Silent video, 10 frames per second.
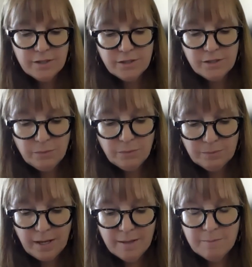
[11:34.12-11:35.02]
So
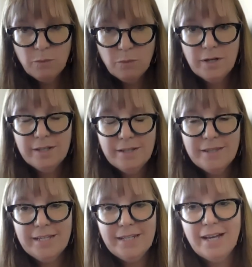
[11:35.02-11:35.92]
one of
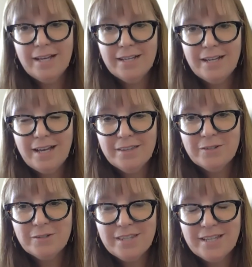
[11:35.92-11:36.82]
the
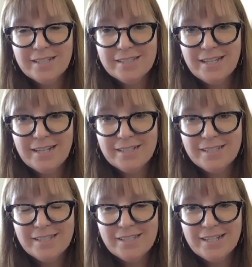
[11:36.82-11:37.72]
other things that
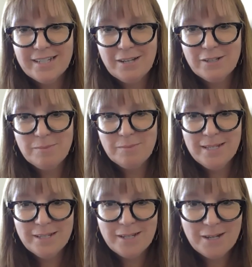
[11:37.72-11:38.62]
stuck out to
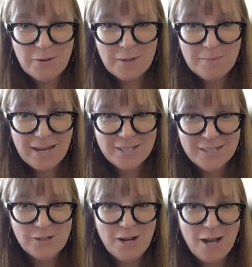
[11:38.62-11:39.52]
me, going back
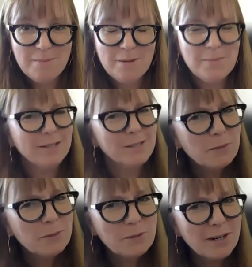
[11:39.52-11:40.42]
to your comment about, so
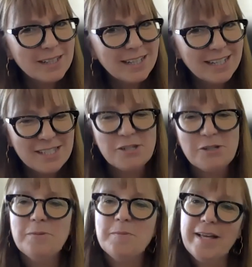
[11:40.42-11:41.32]
what do our clients
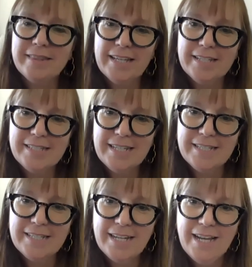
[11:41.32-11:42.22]
do about this,
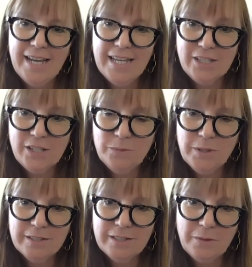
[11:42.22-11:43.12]
is, as you
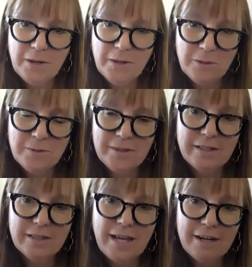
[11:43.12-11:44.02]
well know, I work with
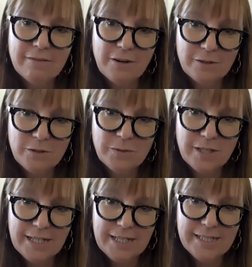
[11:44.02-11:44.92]
a lot of arts
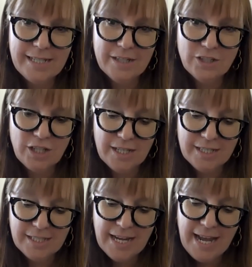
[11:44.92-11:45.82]

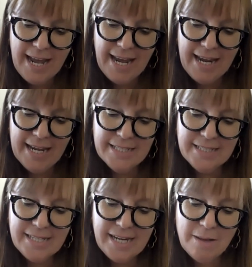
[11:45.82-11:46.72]
organizations,
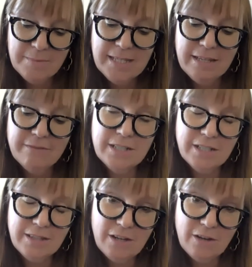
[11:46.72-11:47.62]
and giving
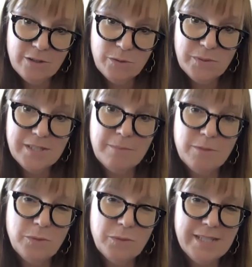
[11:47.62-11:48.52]
to the arts was up
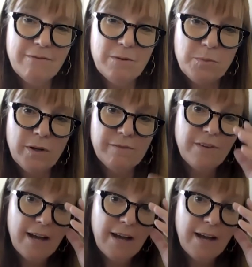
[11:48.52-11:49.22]
27.5%